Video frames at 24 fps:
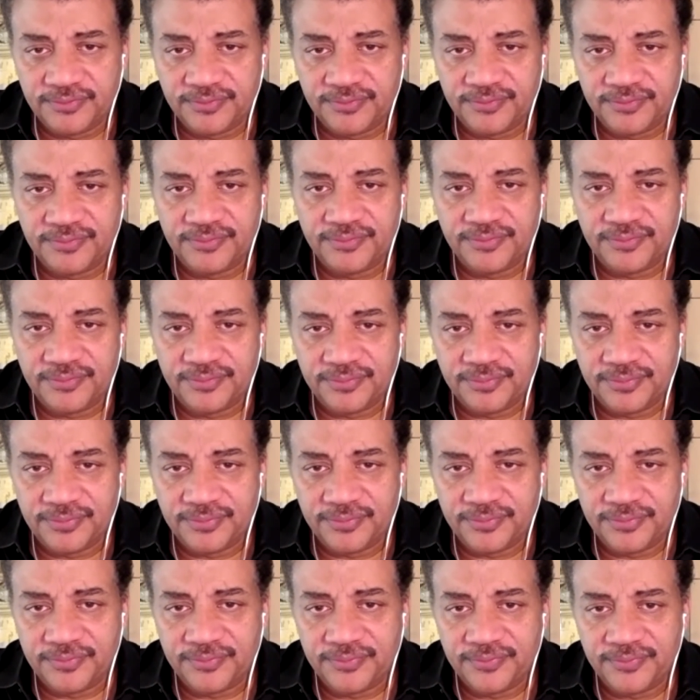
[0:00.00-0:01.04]

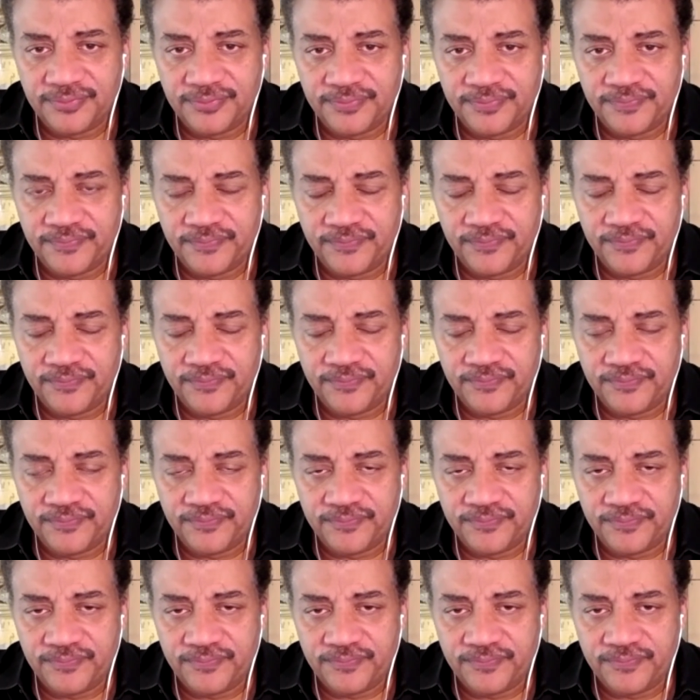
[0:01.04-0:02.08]

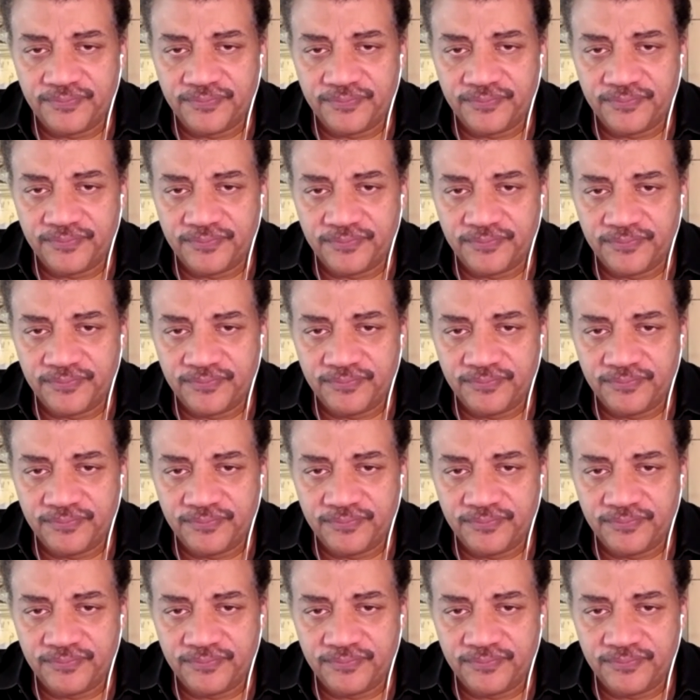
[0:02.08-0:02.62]
[no speech]